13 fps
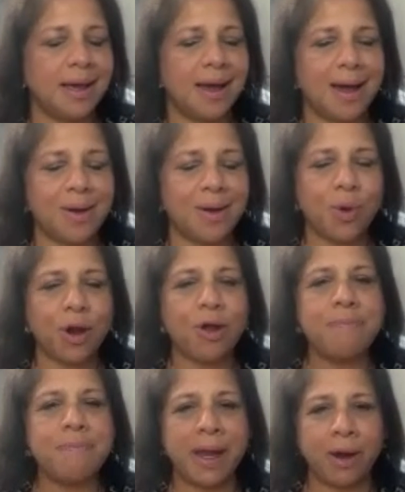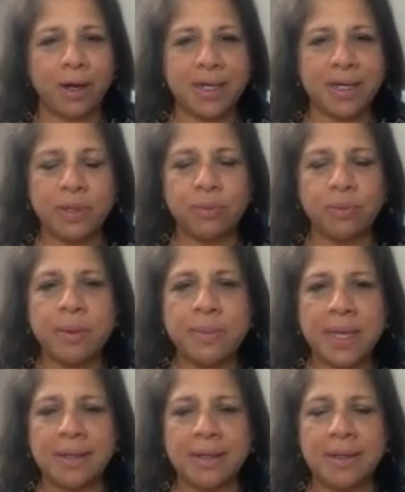uh, work on parity with
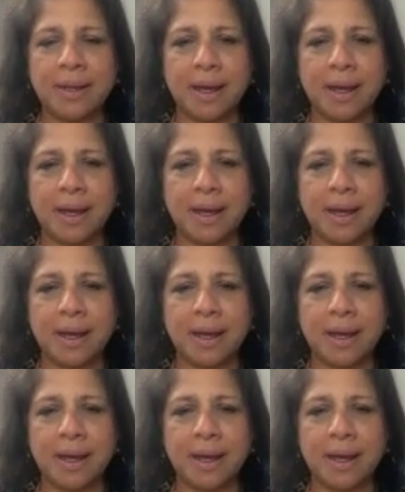women.